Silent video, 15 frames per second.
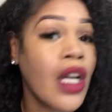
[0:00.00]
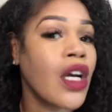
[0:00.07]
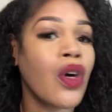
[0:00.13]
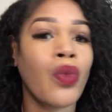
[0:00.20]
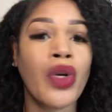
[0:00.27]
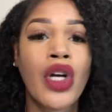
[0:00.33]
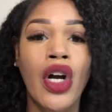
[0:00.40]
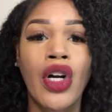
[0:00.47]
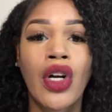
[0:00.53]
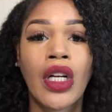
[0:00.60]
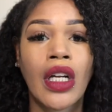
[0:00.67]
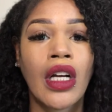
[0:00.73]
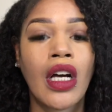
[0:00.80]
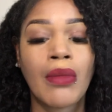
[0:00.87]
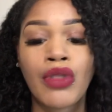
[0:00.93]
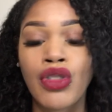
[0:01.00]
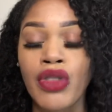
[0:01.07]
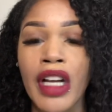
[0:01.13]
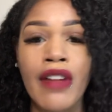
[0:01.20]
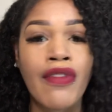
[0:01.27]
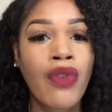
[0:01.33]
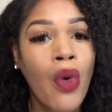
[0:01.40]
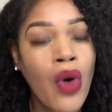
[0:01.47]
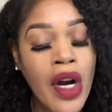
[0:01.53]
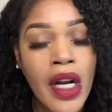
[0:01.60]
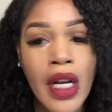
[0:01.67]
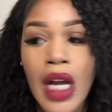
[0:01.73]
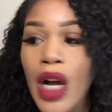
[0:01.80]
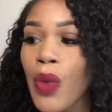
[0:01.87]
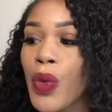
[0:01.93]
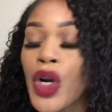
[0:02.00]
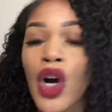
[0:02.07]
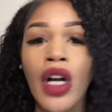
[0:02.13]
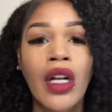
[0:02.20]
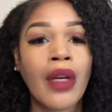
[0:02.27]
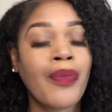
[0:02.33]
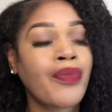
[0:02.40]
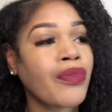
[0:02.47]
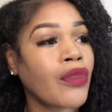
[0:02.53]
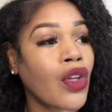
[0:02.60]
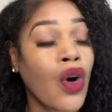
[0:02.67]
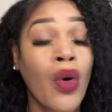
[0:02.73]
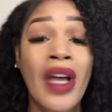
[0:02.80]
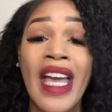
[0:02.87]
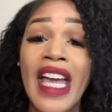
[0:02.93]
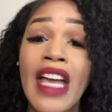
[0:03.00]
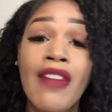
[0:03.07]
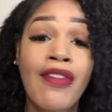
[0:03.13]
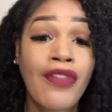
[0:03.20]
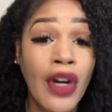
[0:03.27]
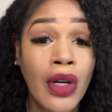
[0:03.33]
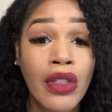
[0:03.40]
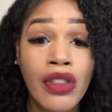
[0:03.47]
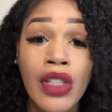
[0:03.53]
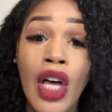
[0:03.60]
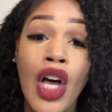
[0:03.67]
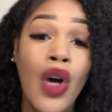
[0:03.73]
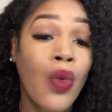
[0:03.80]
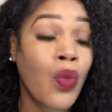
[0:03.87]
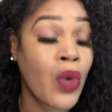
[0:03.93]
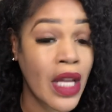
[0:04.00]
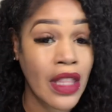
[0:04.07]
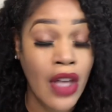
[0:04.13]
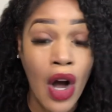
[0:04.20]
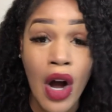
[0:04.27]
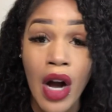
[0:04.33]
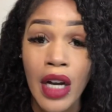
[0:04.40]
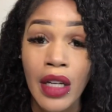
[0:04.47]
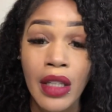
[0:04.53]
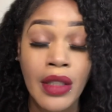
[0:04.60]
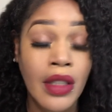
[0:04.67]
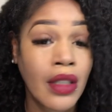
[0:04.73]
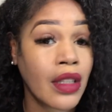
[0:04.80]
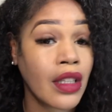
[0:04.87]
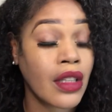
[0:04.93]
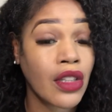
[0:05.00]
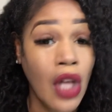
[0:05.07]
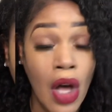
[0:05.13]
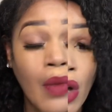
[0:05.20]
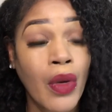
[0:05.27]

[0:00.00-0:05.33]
We are going to come straight forward. We're going to go head first with our thoughts.